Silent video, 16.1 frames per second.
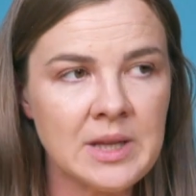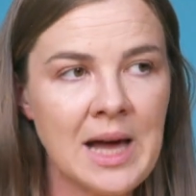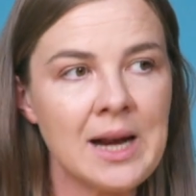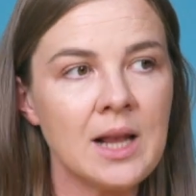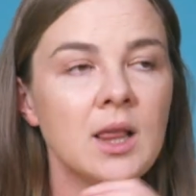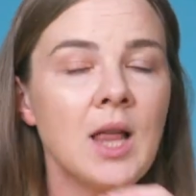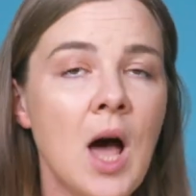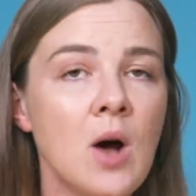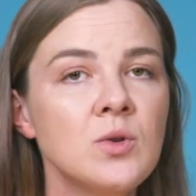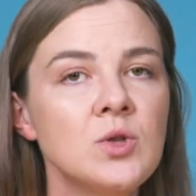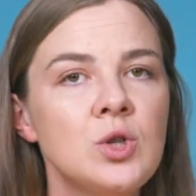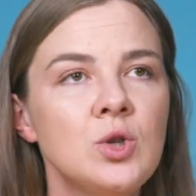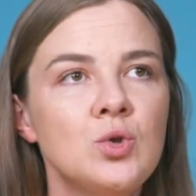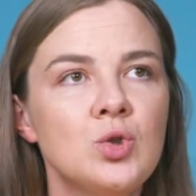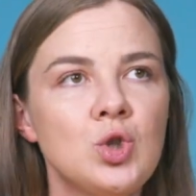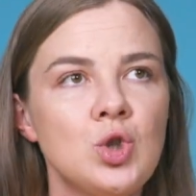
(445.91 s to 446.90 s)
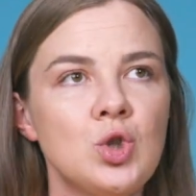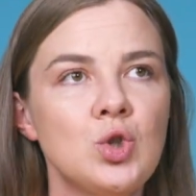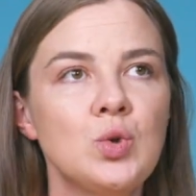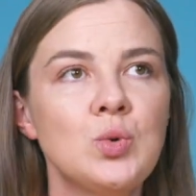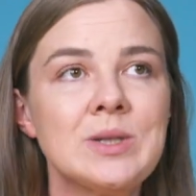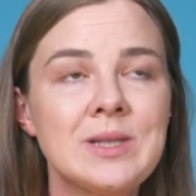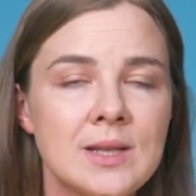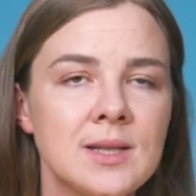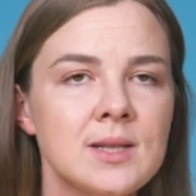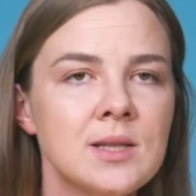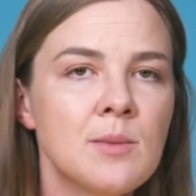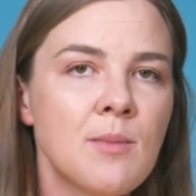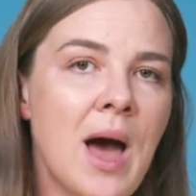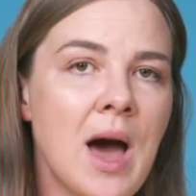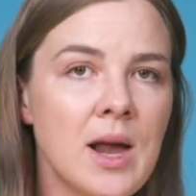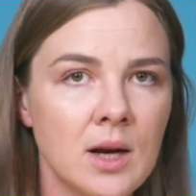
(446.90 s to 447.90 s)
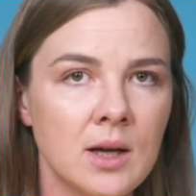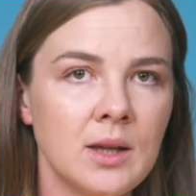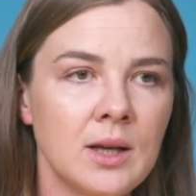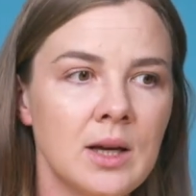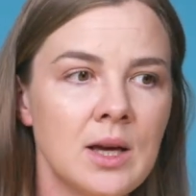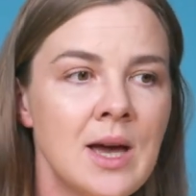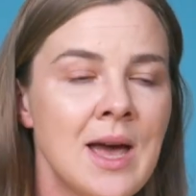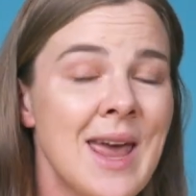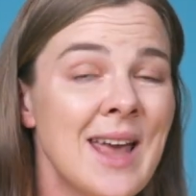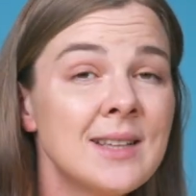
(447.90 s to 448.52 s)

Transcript: that allows you to systematically